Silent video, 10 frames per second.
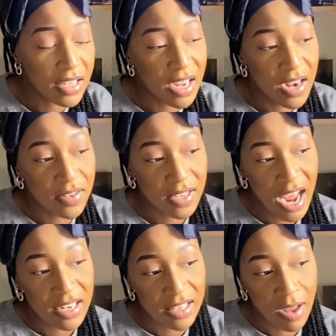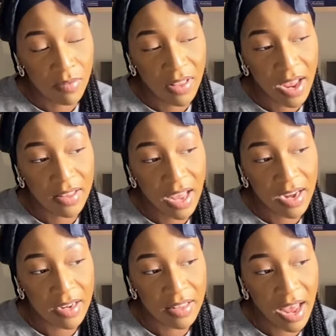it's kind of sad
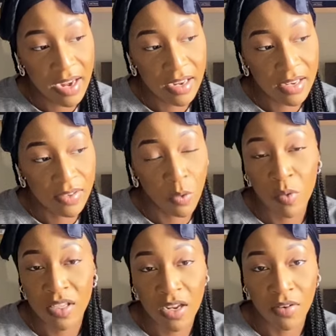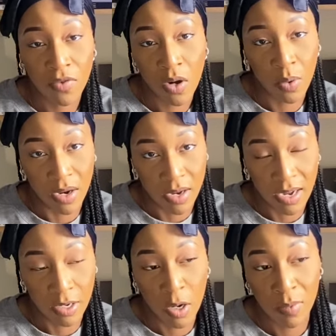that is always going to follow her.
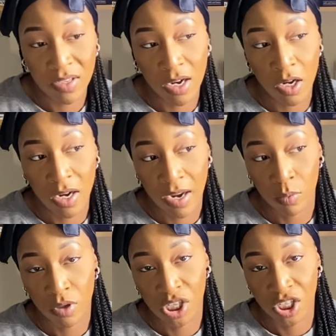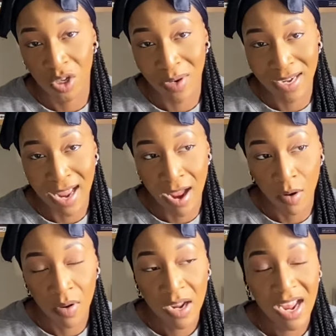Like, no one's going to look at what she's doing
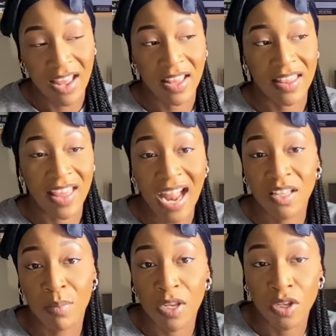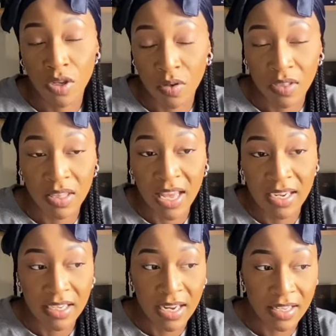now. And then that's being used to
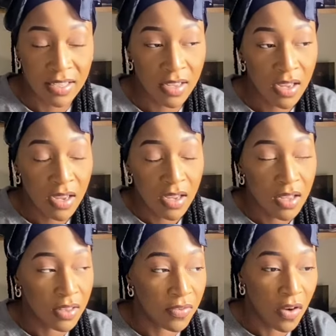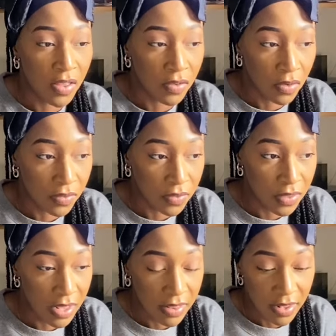then diss the father
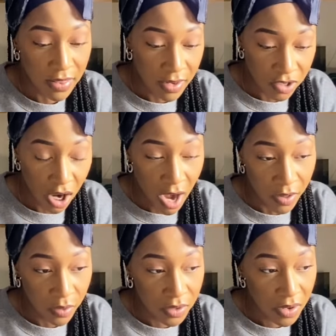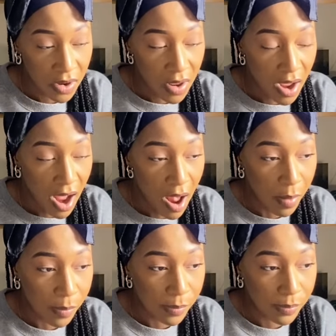of their child.
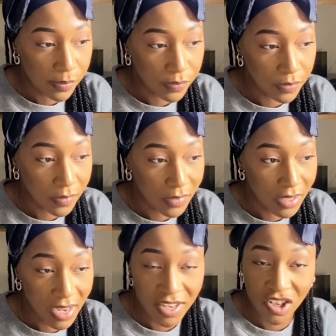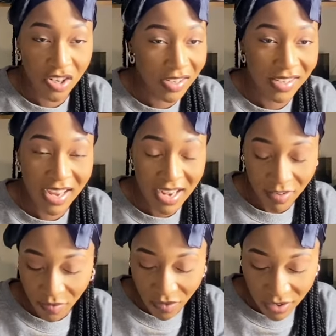It's just
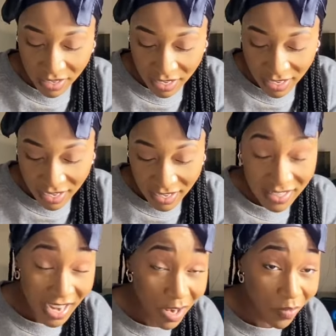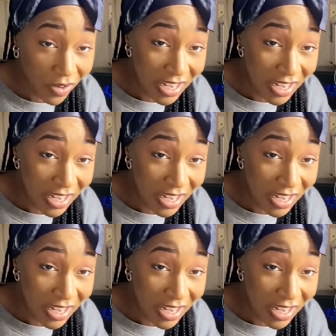getting really... It's getting